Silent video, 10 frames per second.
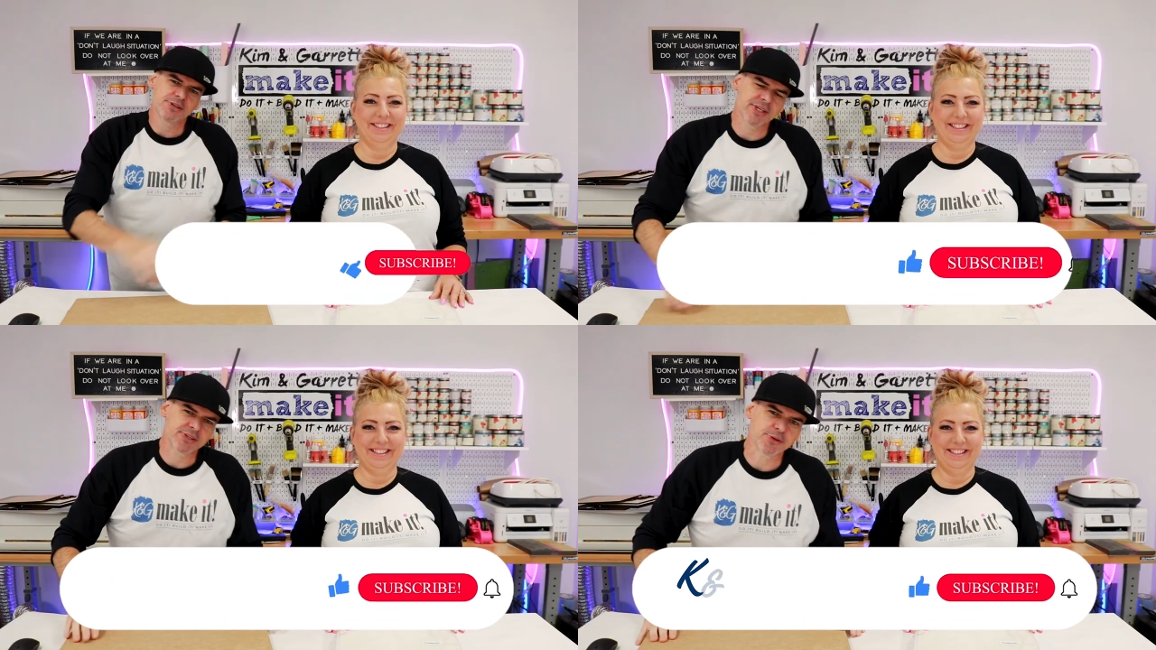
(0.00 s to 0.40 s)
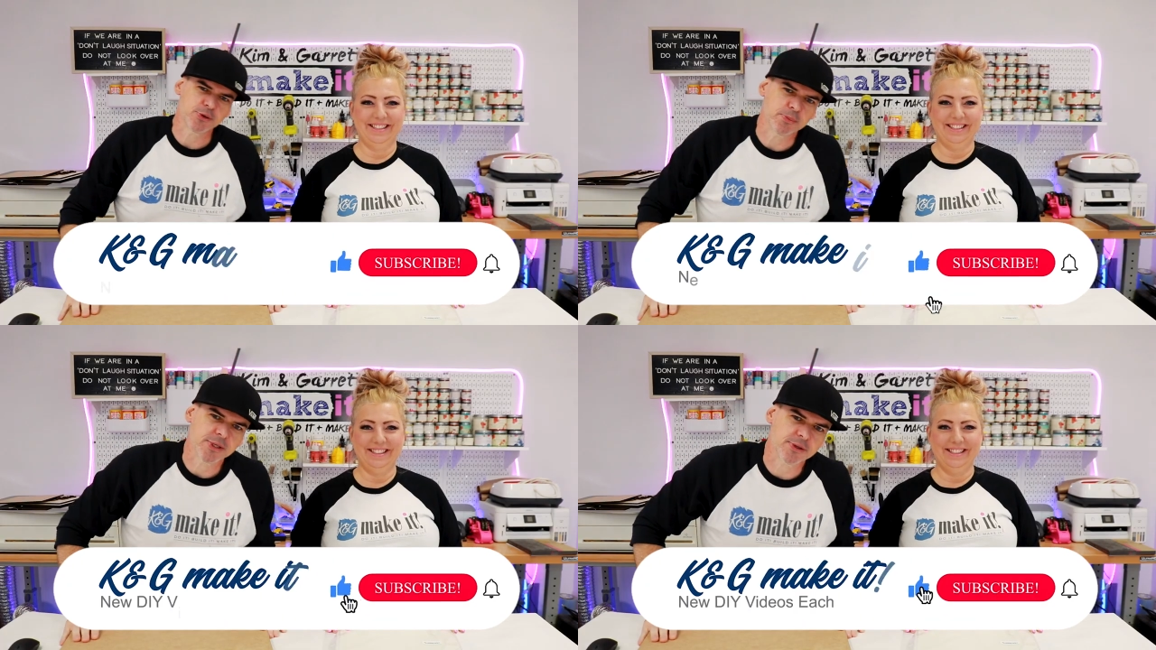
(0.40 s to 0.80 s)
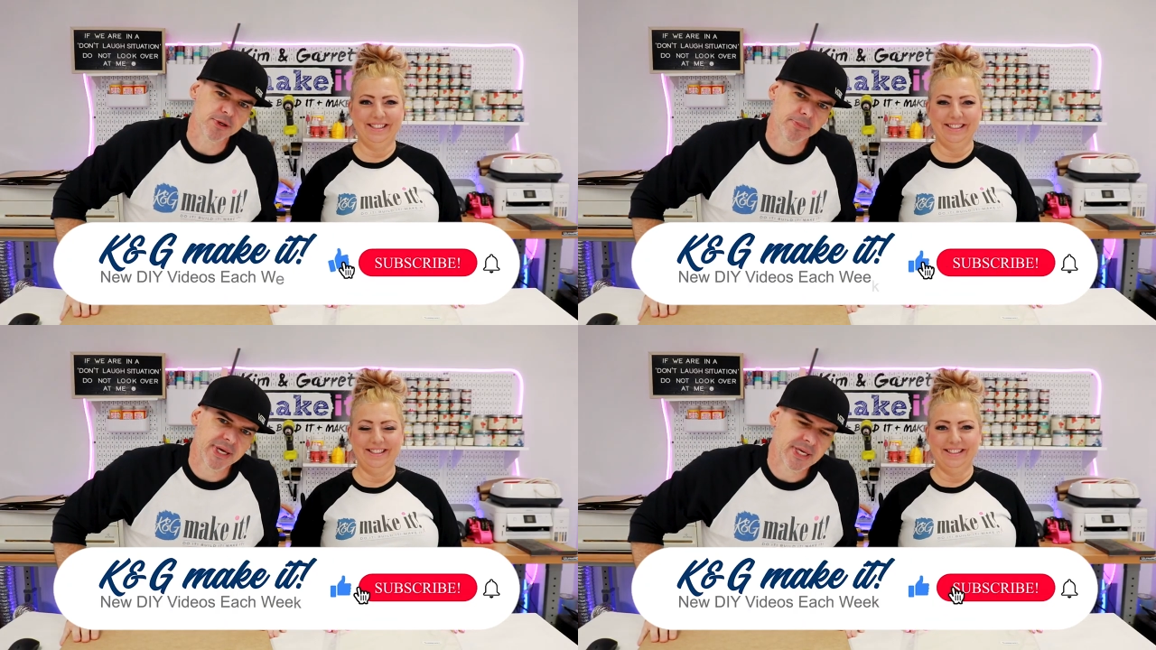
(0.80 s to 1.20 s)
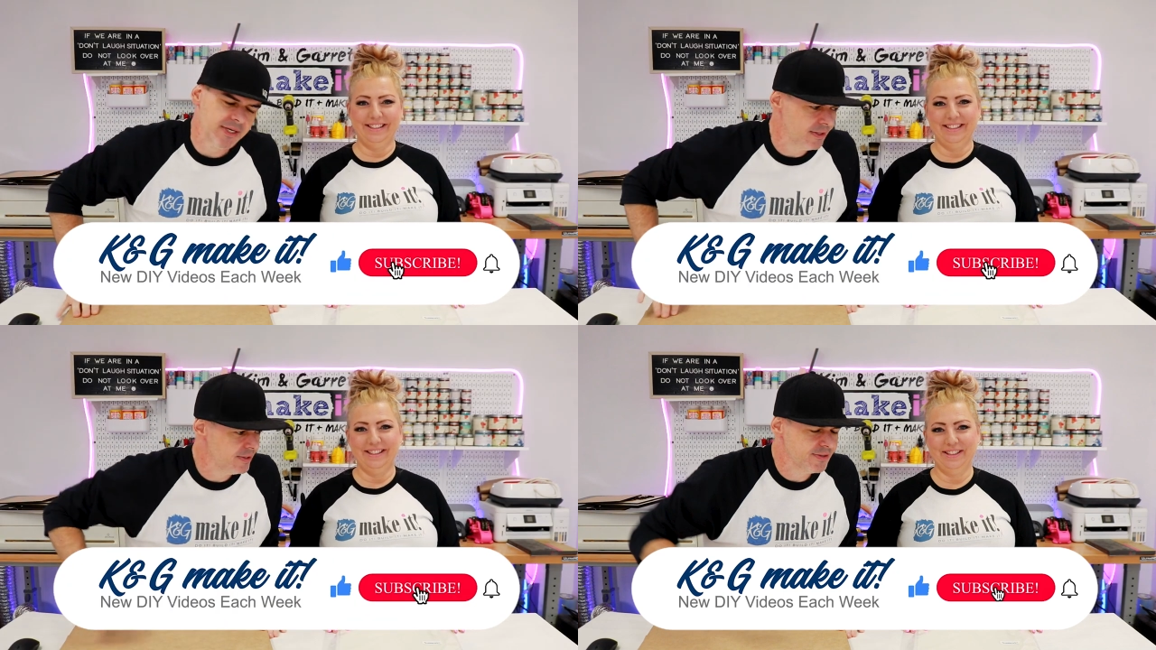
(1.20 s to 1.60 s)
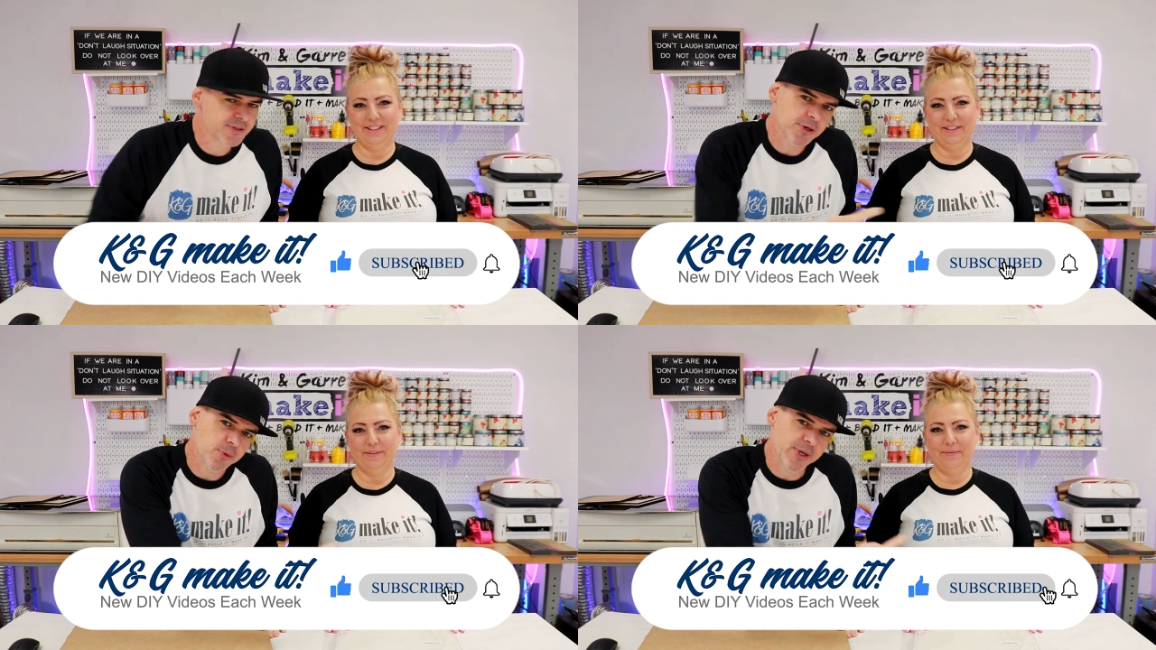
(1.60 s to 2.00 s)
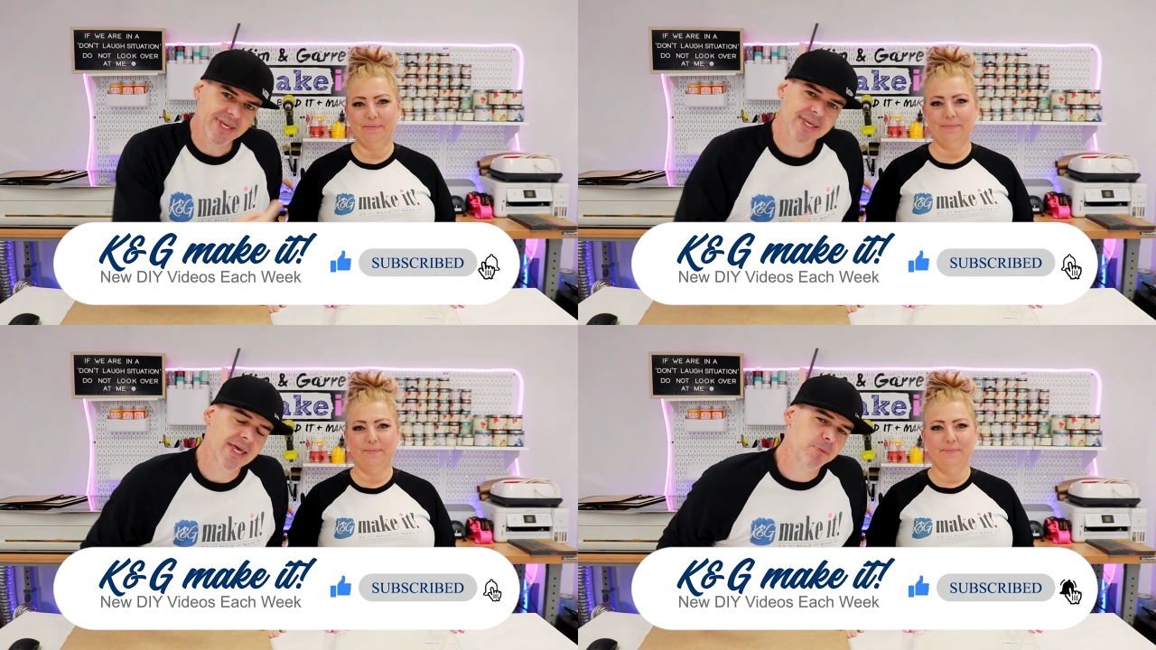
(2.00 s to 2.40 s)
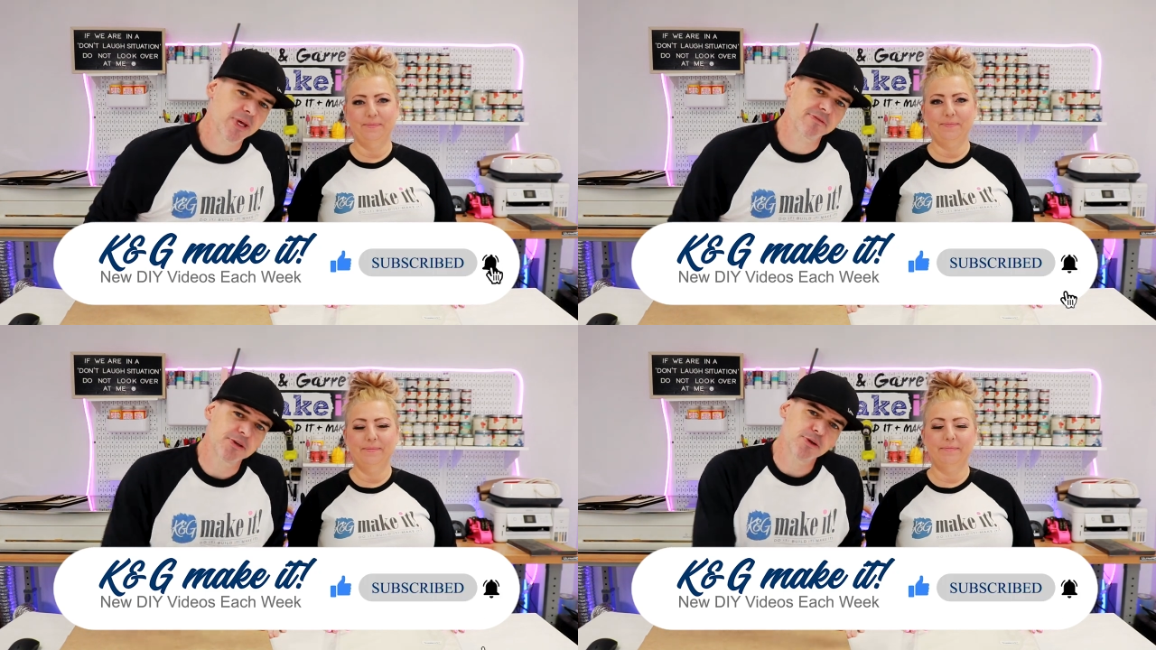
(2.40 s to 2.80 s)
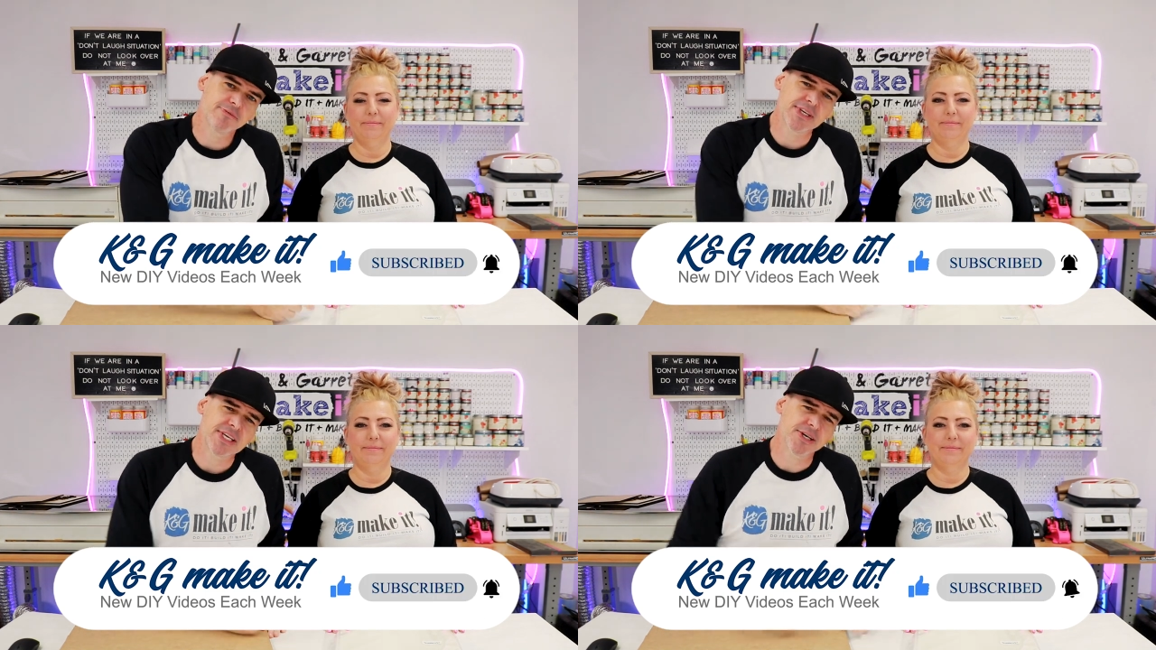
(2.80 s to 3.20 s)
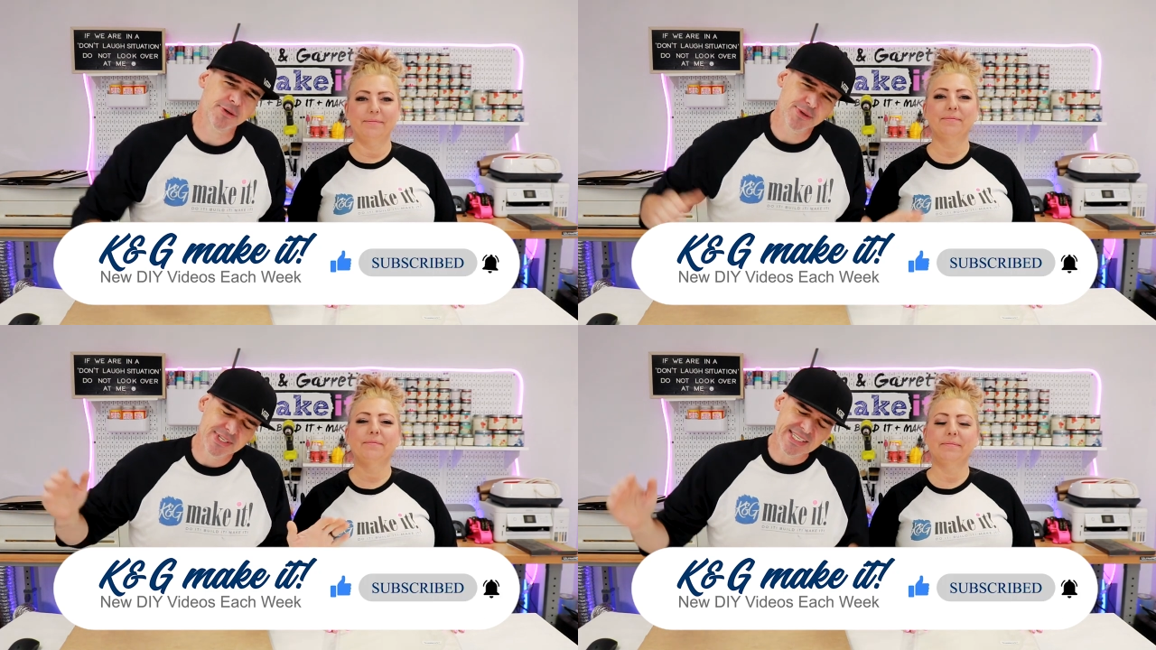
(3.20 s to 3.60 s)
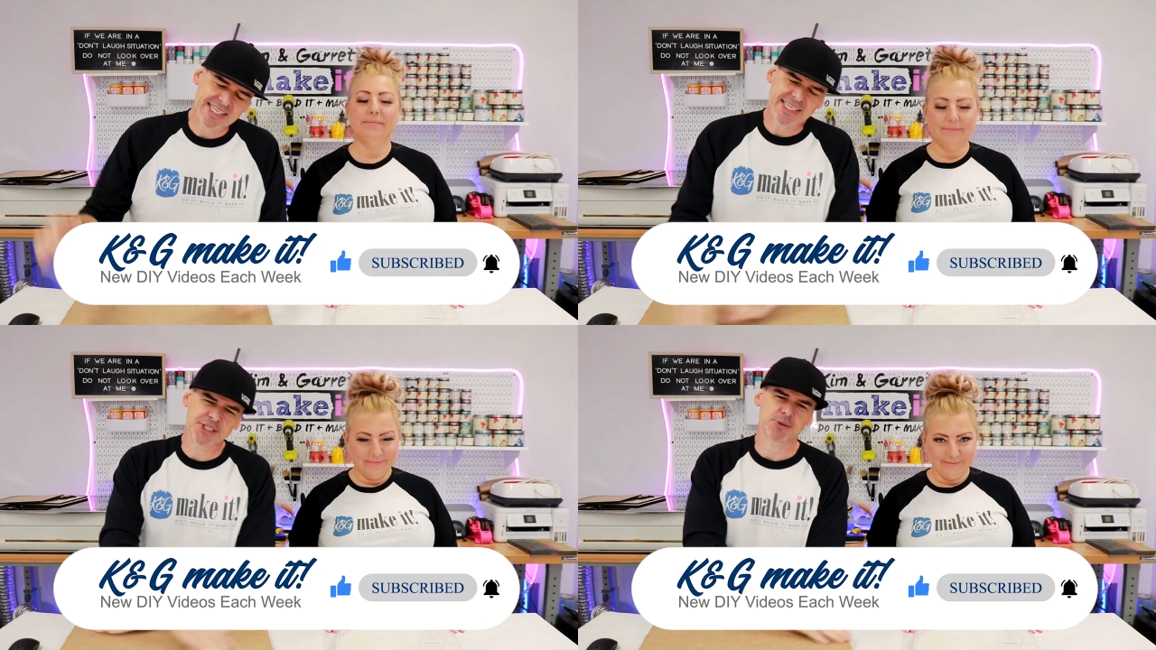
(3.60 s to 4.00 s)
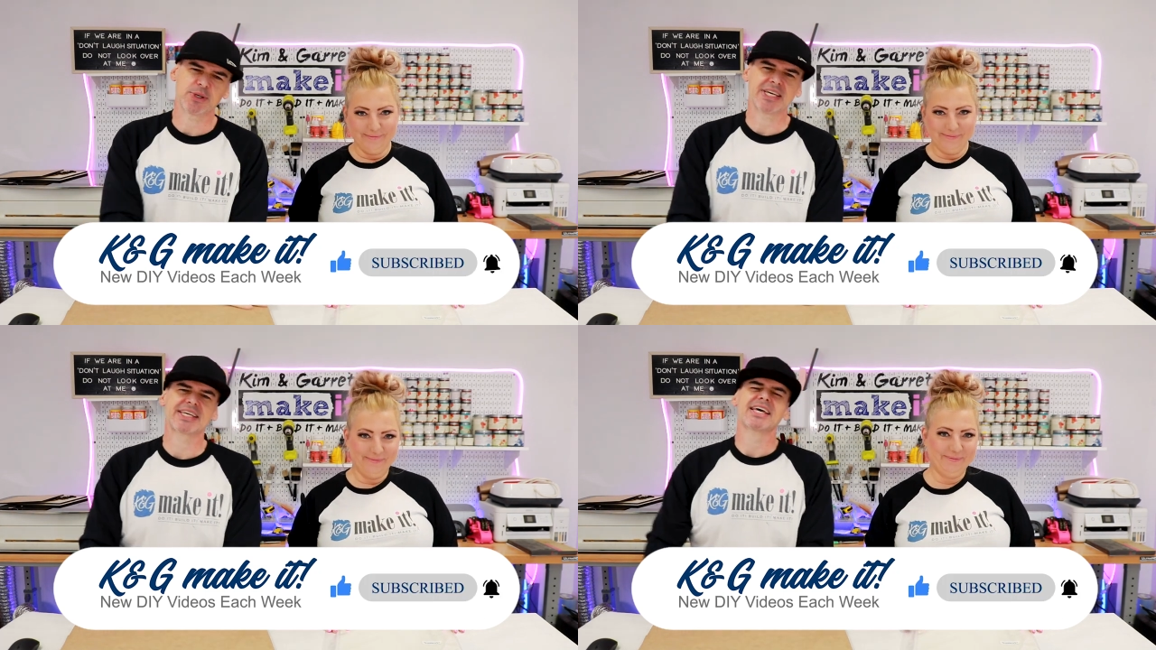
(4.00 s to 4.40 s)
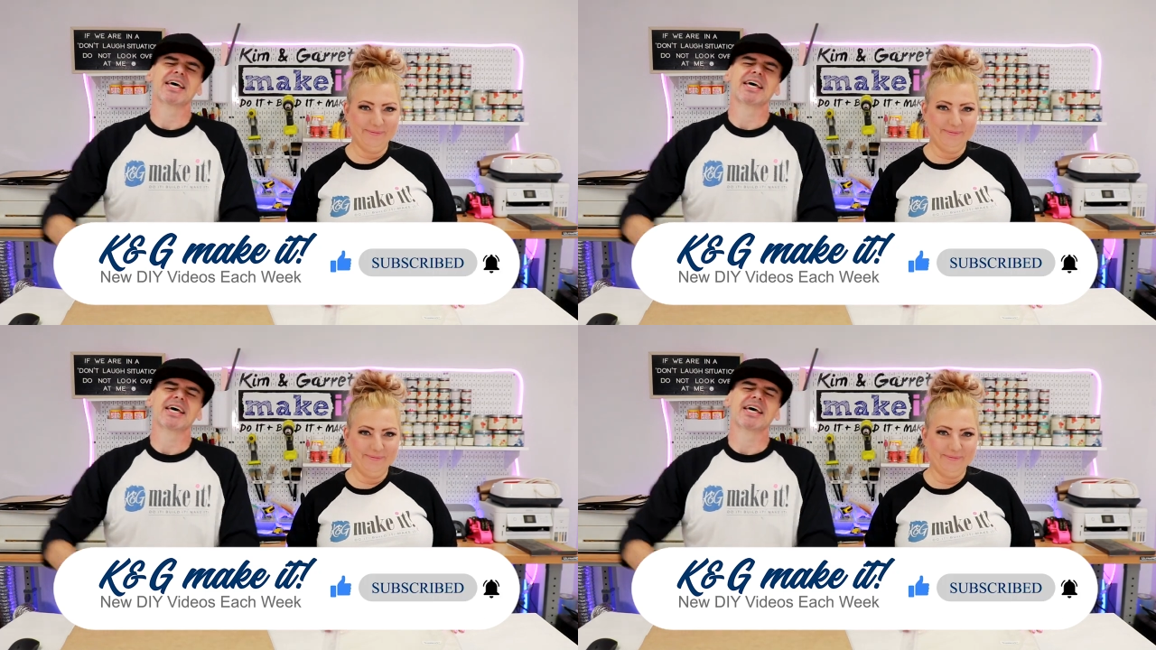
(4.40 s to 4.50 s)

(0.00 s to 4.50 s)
Speaker 1: Do you like to do a build it, and make it? So do we. And we have a new video each week.